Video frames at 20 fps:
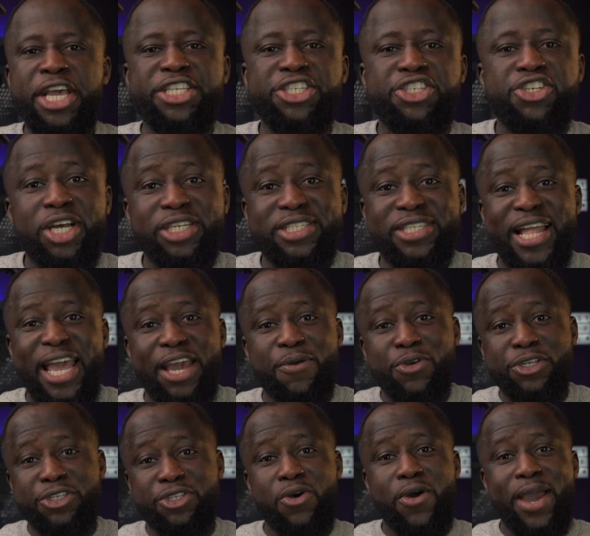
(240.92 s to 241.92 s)
It's just
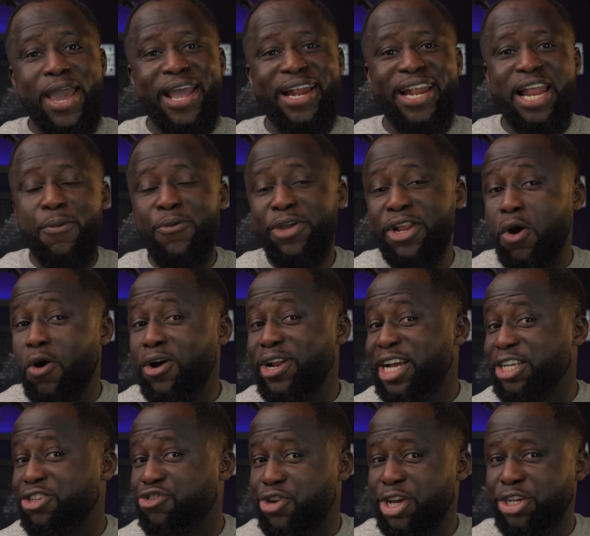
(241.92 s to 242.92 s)
like we saw earlier with the
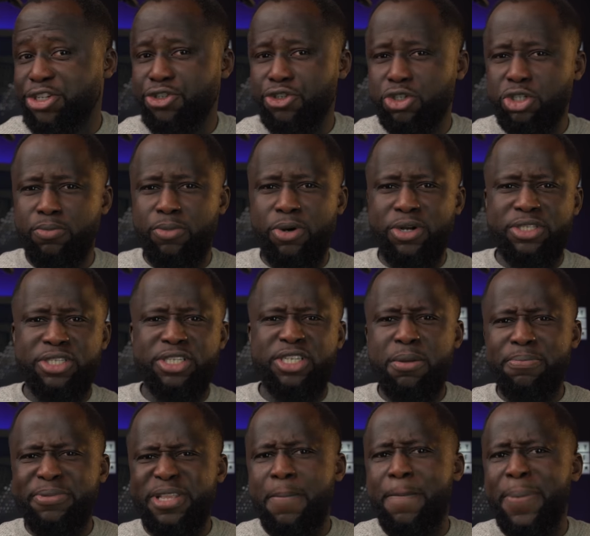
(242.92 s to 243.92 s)
other threshold, but
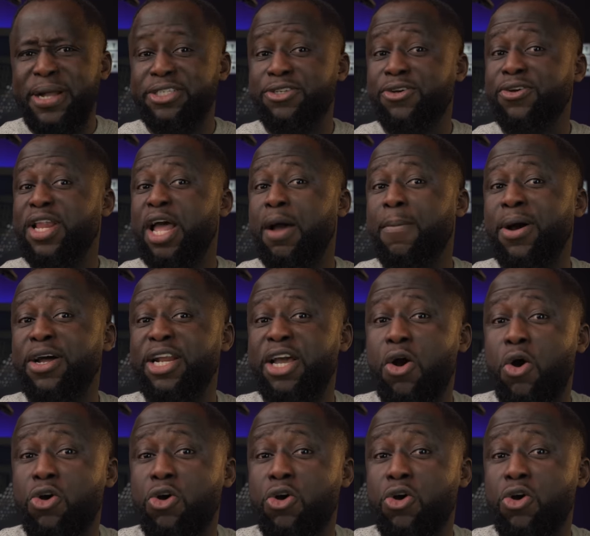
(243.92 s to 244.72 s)
something particular about the